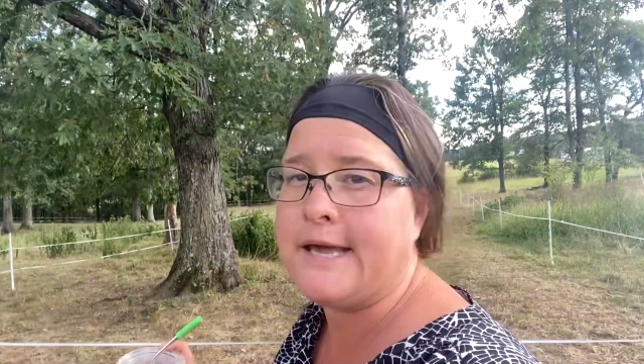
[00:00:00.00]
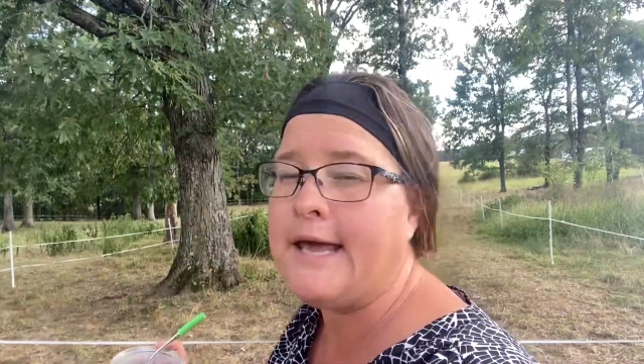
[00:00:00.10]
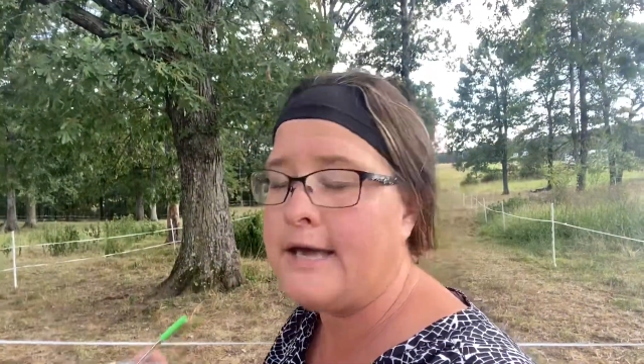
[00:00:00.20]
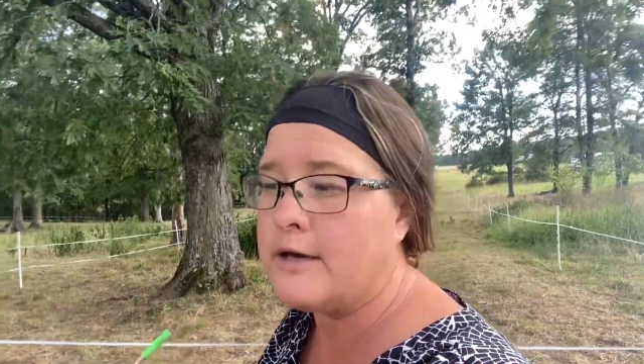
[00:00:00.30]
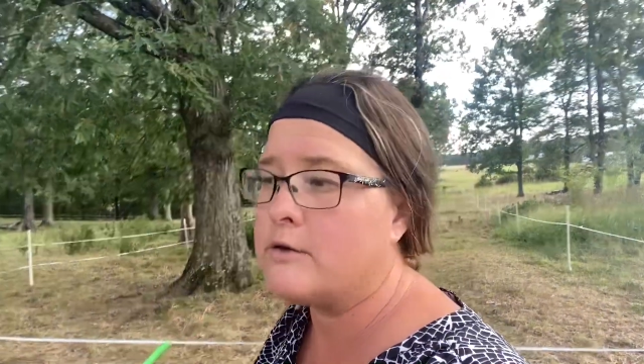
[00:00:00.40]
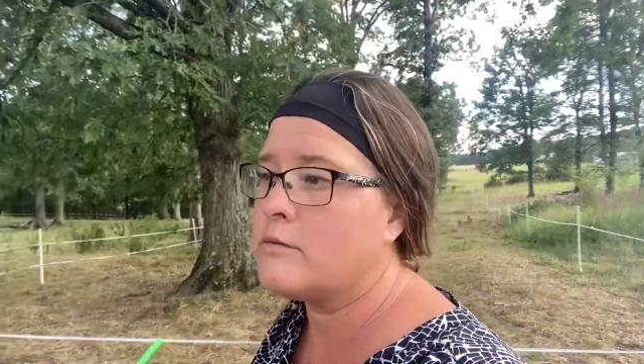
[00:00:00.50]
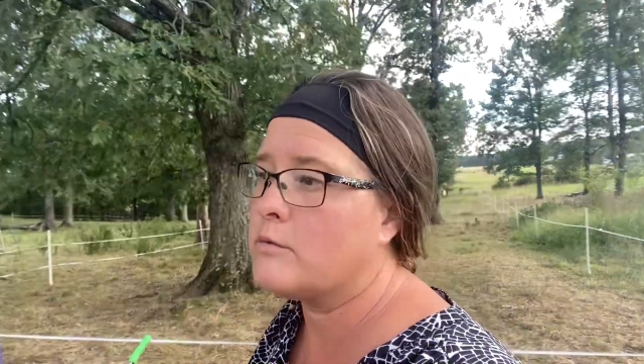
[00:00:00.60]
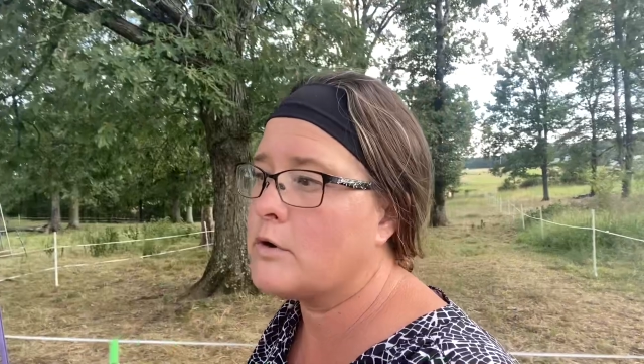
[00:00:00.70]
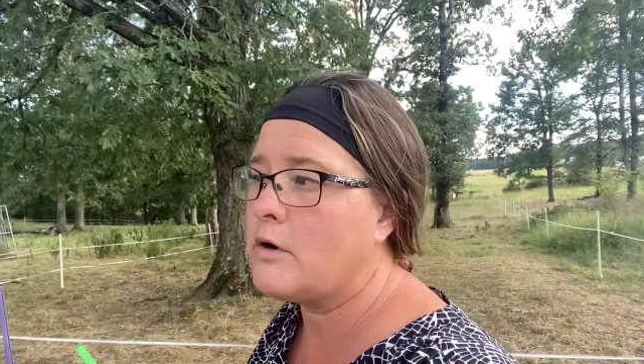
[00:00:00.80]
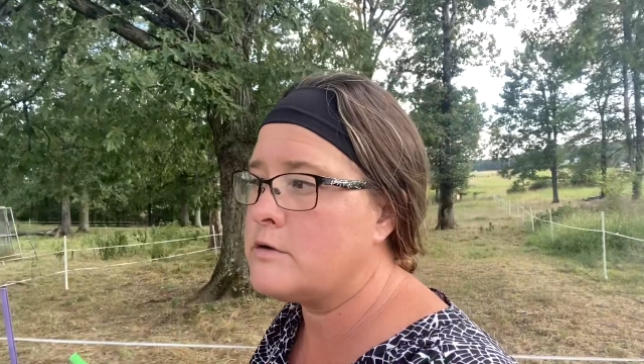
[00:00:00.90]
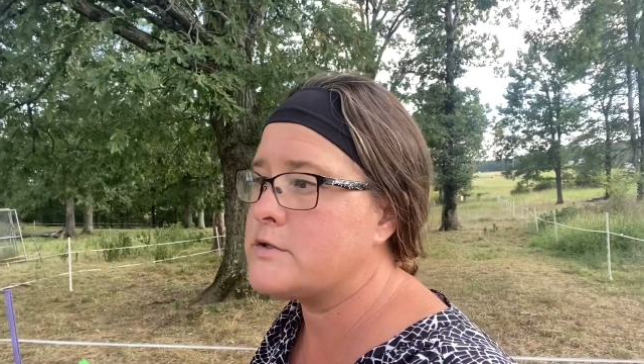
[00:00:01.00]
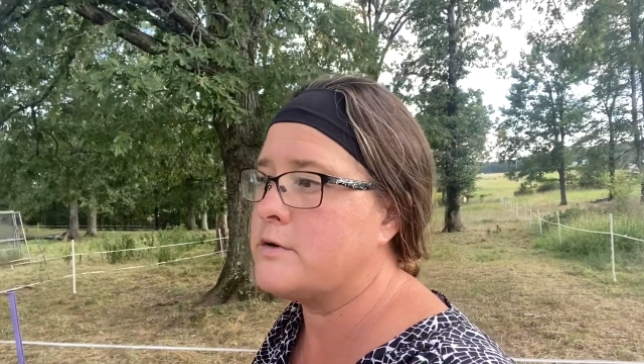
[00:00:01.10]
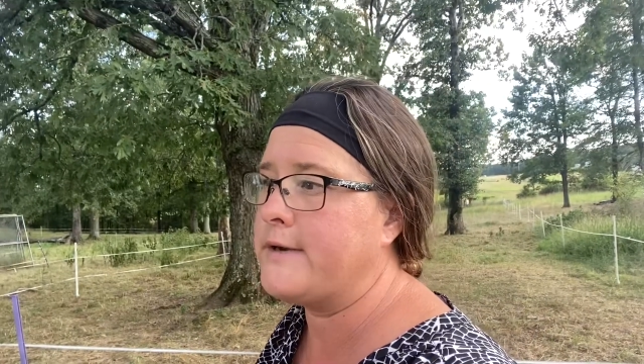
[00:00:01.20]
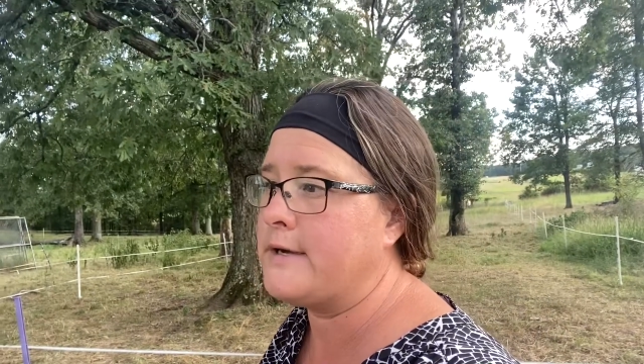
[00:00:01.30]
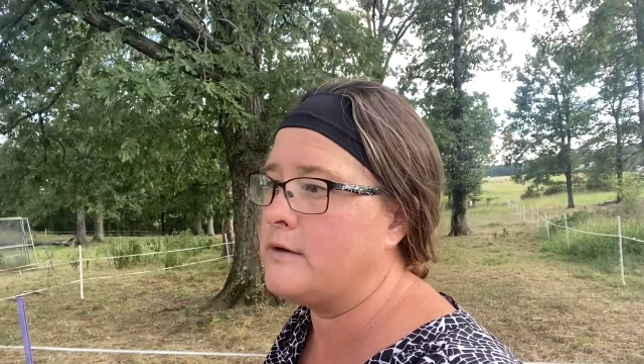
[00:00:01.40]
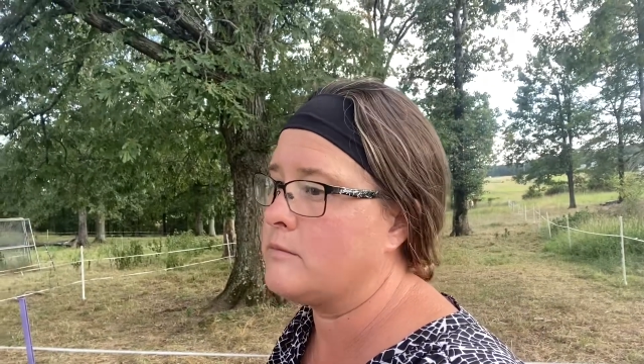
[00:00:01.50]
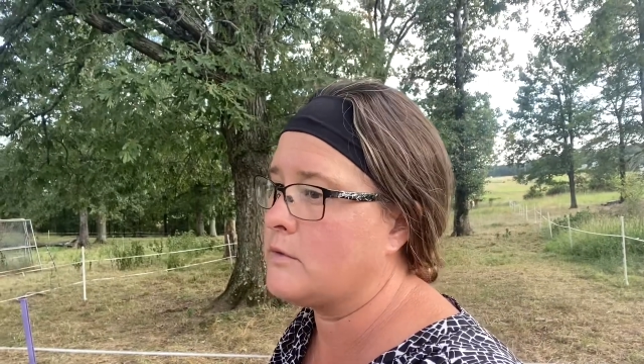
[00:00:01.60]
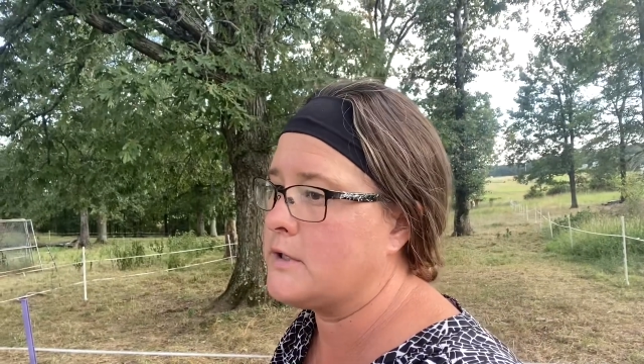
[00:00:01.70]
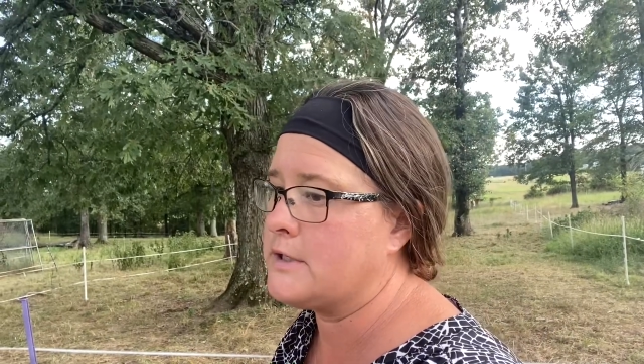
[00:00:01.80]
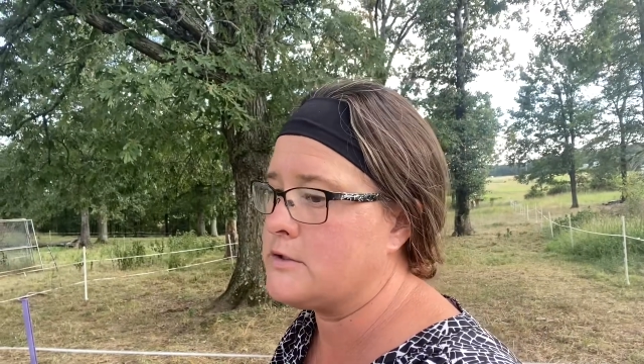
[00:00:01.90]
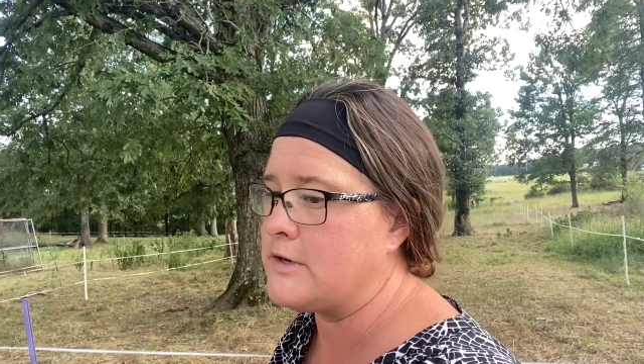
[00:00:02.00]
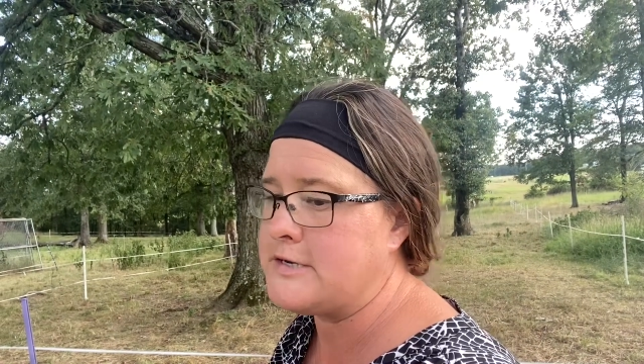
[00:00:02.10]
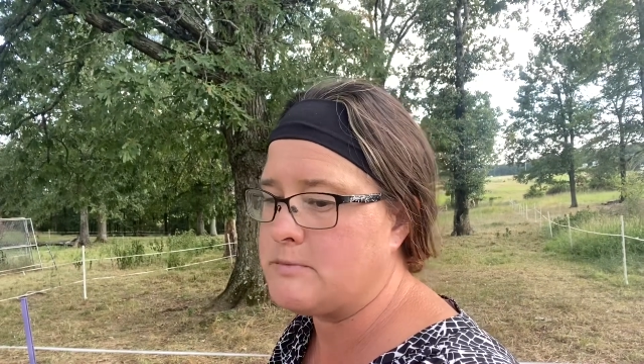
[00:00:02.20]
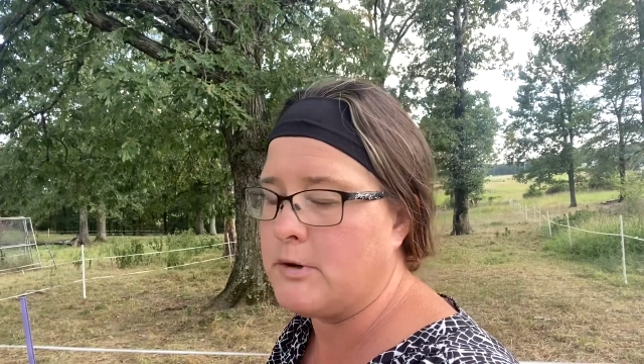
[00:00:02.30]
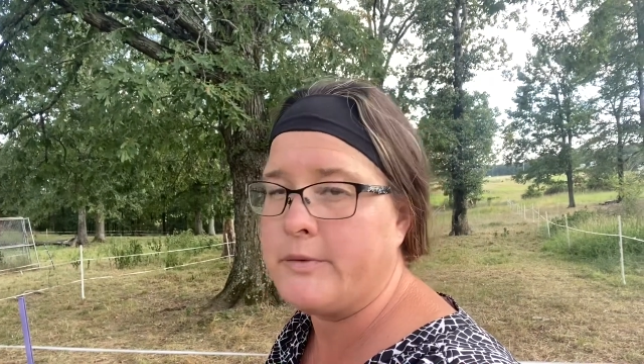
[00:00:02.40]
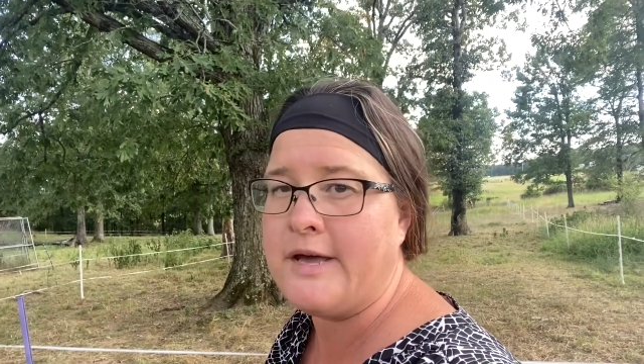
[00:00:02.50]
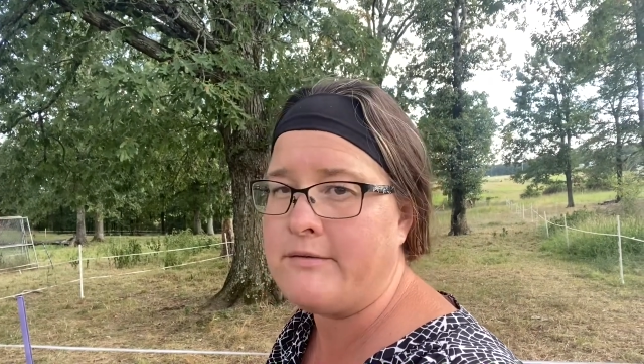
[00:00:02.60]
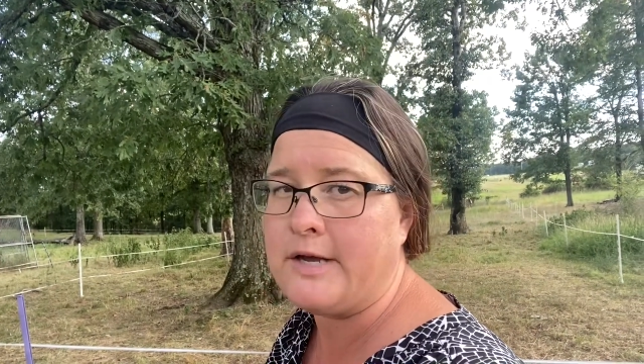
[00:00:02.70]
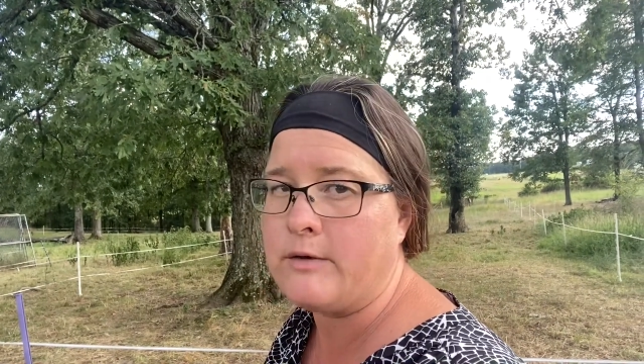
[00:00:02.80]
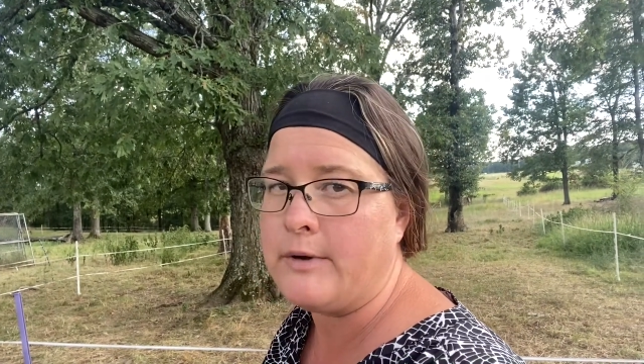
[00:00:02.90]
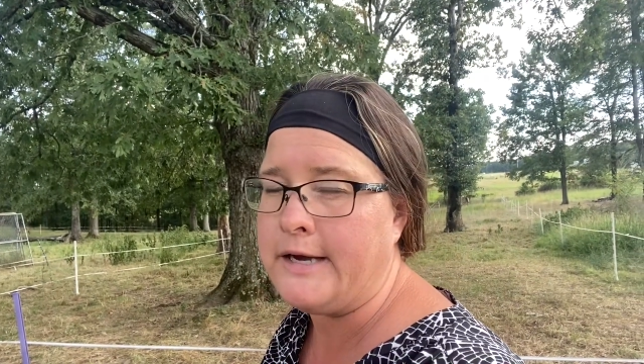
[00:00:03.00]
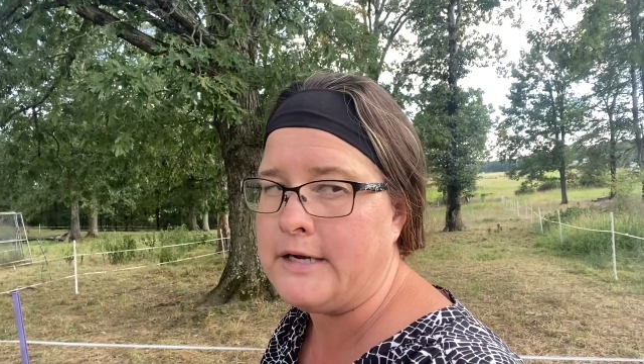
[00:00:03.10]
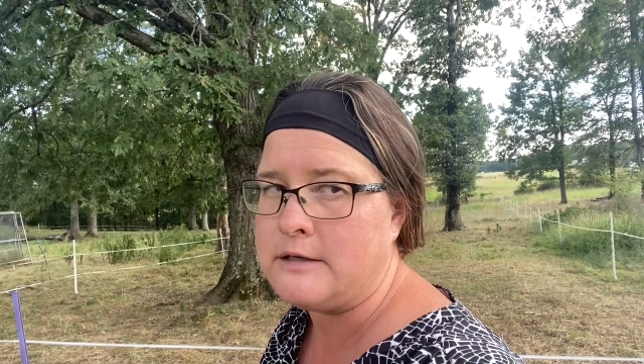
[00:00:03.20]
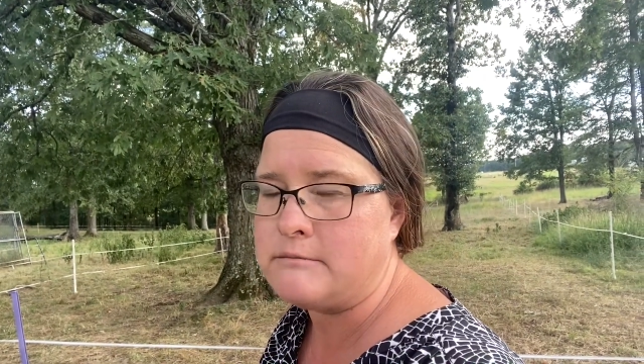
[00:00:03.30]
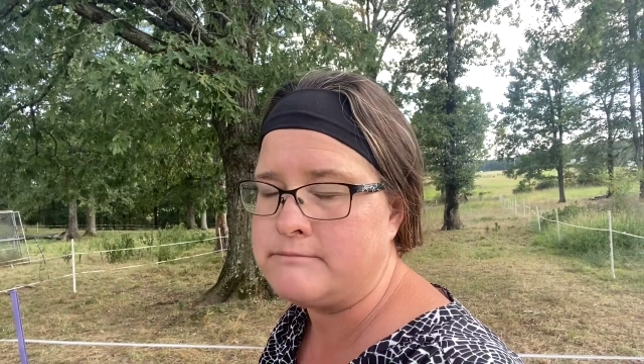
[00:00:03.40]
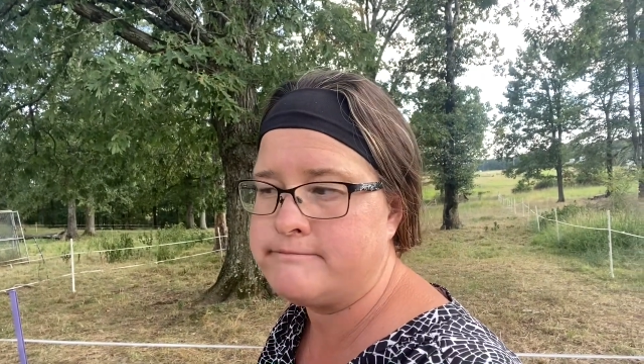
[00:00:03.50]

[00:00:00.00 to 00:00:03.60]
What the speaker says: And we're in a dry spell. We haven't had rain in,